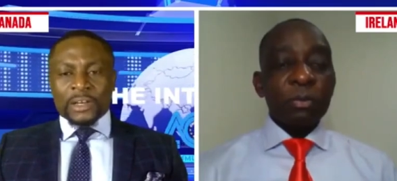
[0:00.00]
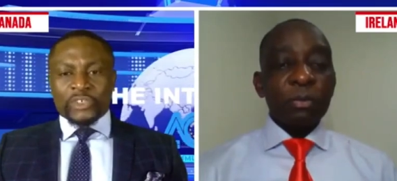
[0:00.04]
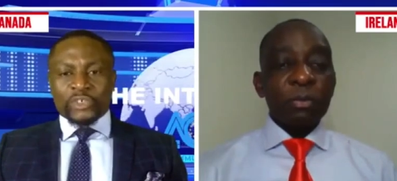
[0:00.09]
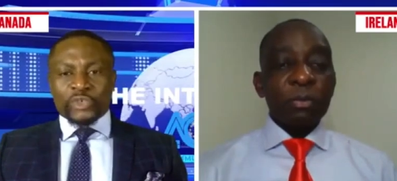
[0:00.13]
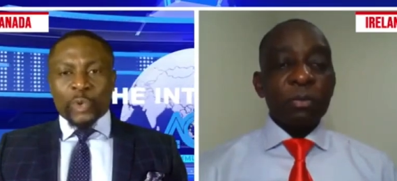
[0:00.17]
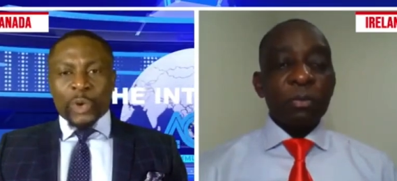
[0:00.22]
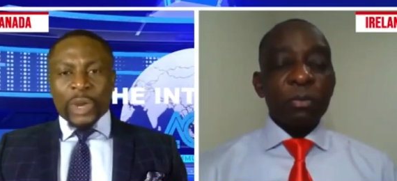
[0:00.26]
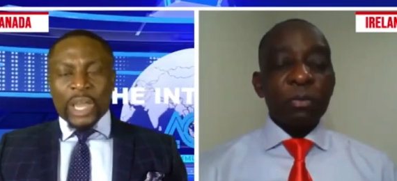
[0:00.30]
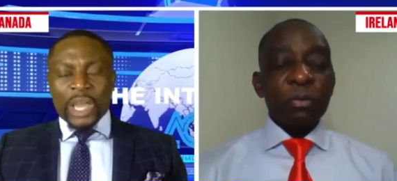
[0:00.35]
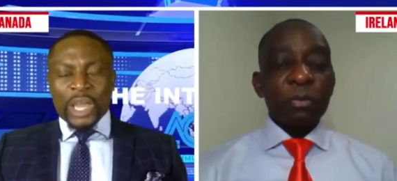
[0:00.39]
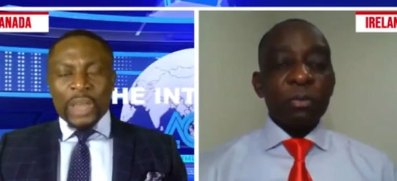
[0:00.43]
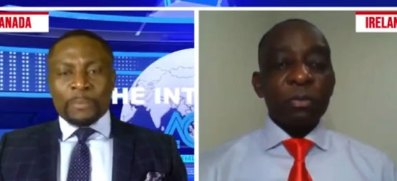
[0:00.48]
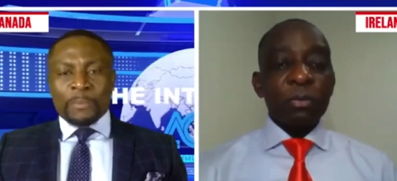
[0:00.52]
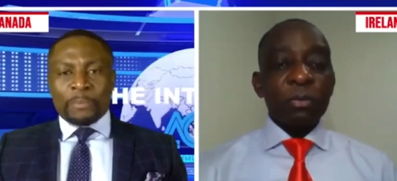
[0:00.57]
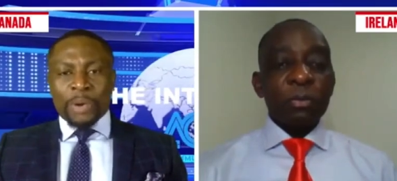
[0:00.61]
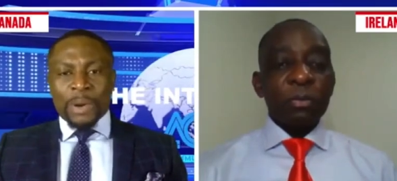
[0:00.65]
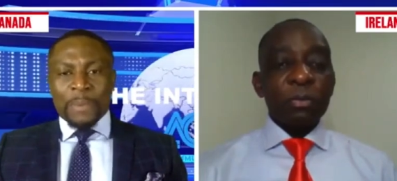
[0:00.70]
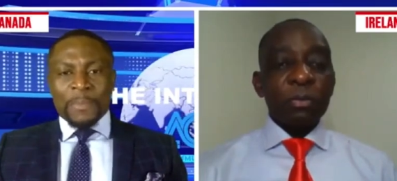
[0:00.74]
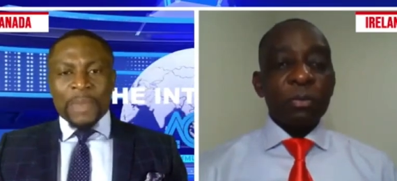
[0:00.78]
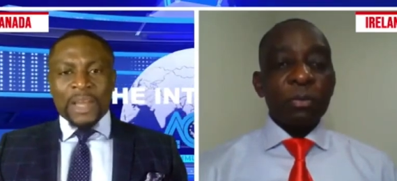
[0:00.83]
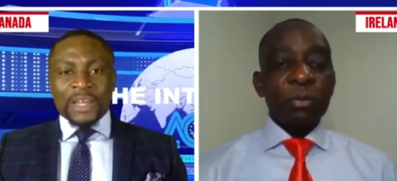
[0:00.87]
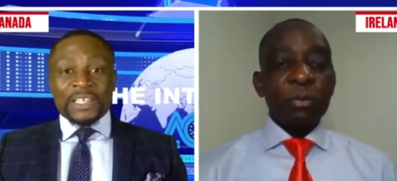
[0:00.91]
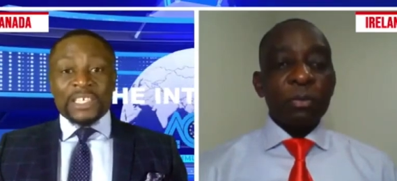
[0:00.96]
Speaker 1: to
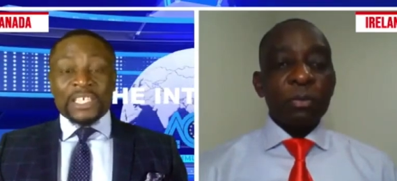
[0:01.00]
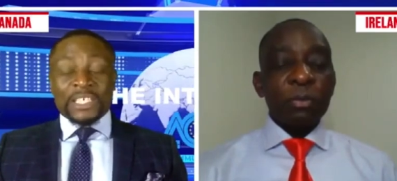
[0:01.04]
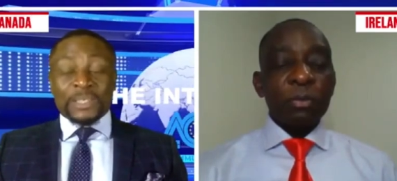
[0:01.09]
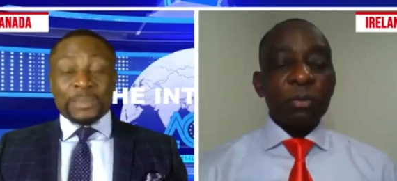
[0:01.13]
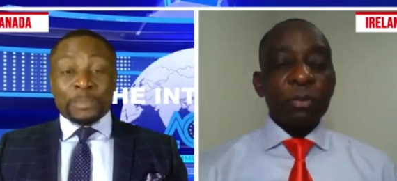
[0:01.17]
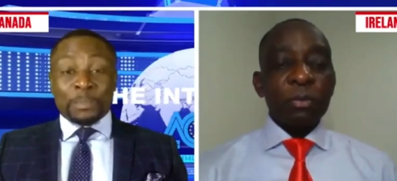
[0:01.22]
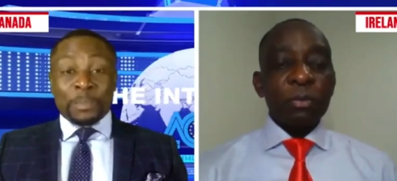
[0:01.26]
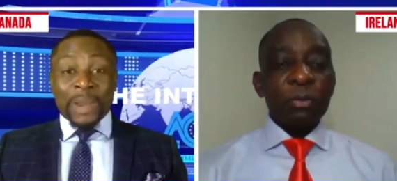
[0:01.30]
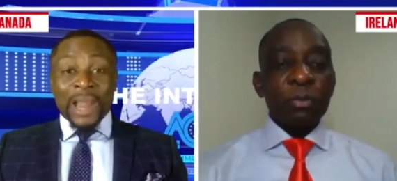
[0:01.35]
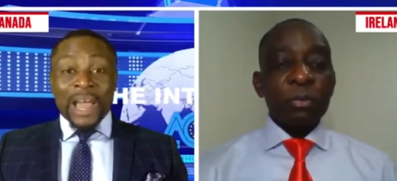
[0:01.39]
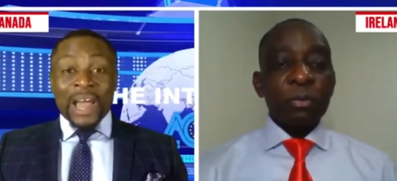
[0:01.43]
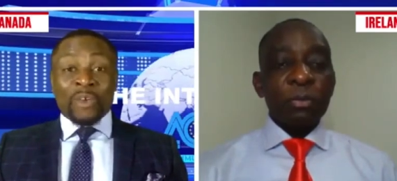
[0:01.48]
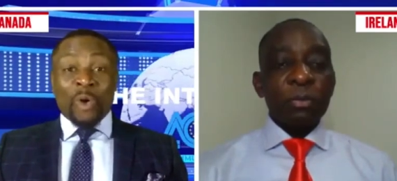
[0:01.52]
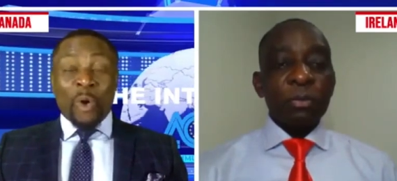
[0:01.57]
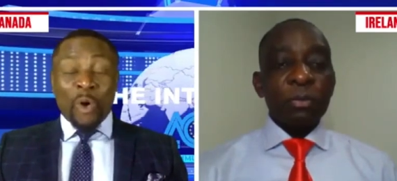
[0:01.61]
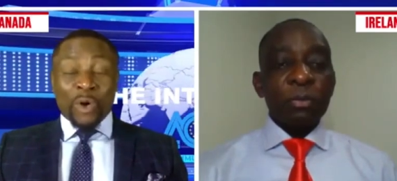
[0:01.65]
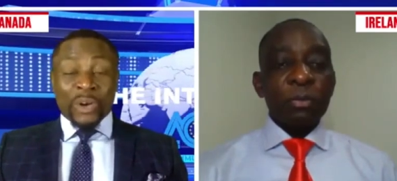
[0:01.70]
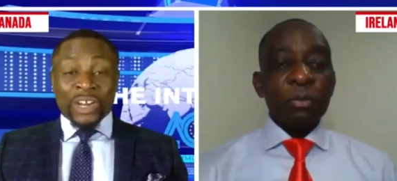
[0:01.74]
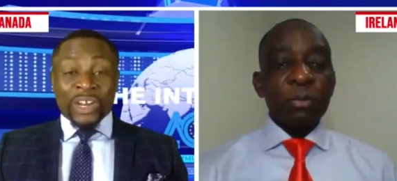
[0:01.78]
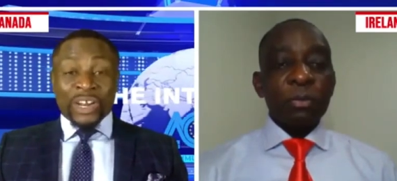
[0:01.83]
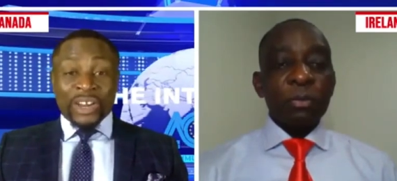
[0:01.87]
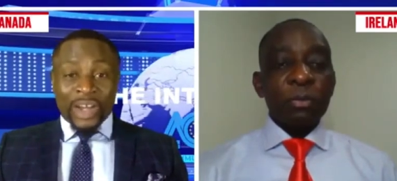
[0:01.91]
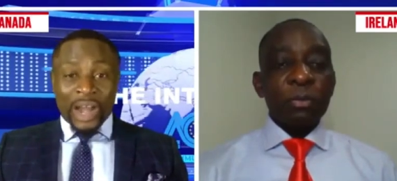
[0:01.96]
implement this plan
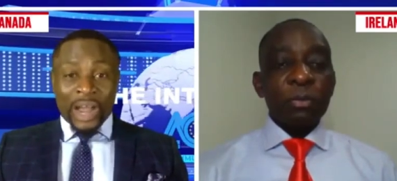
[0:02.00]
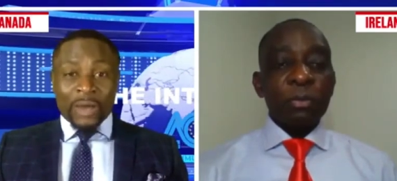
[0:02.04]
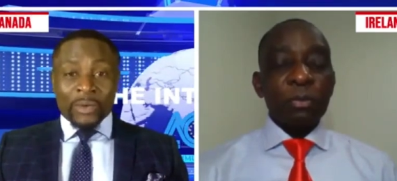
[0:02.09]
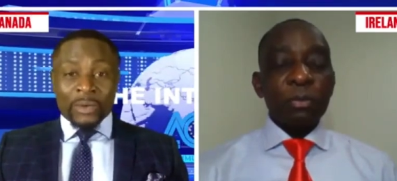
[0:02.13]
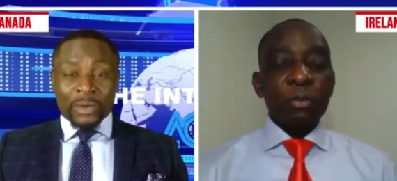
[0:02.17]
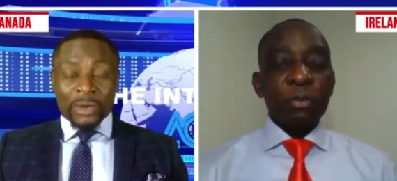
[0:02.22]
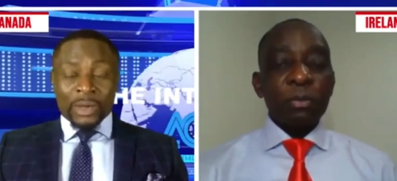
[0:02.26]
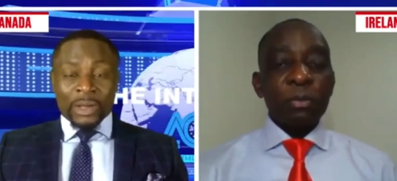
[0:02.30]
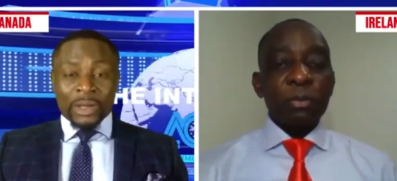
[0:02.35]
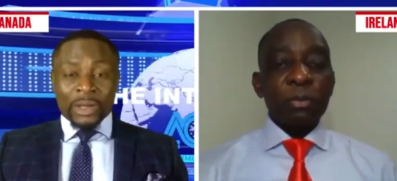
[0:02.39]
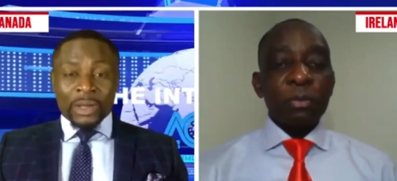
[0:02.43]
on the ground.